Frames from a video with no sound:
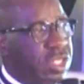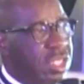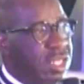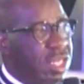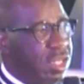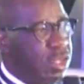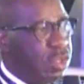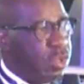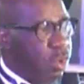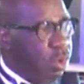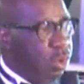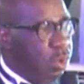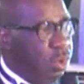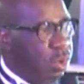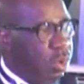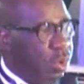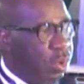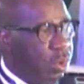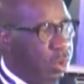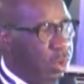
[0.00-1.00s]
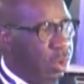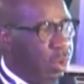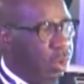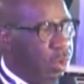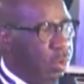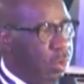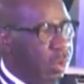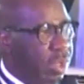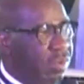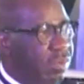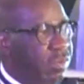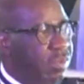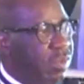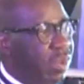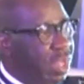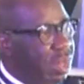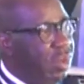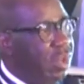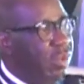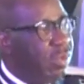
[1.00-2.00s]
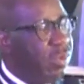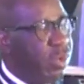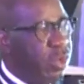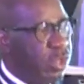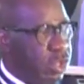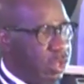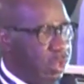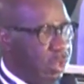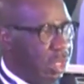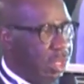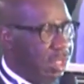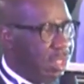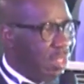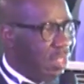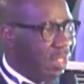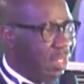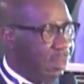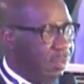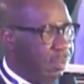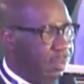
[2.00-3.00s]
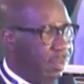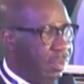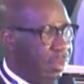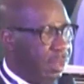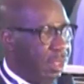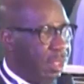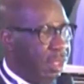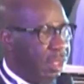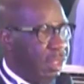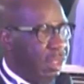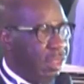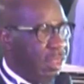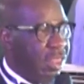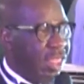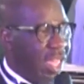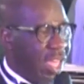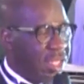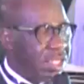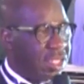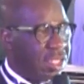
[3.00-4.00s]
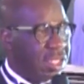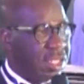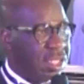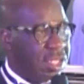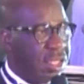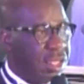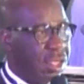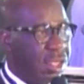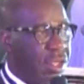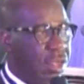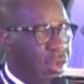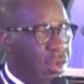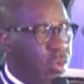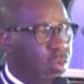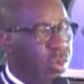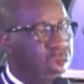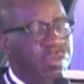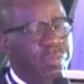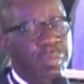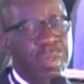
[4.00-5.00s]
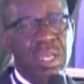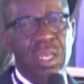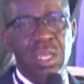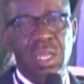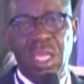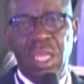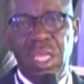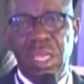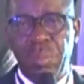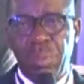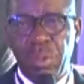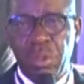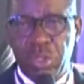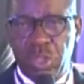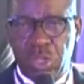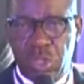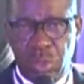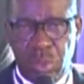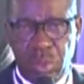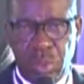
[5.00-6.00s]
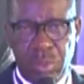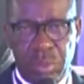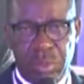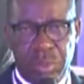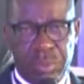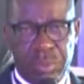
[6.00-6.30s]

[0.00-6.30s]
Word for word: us in Edo, we are very fortunate that we've been able to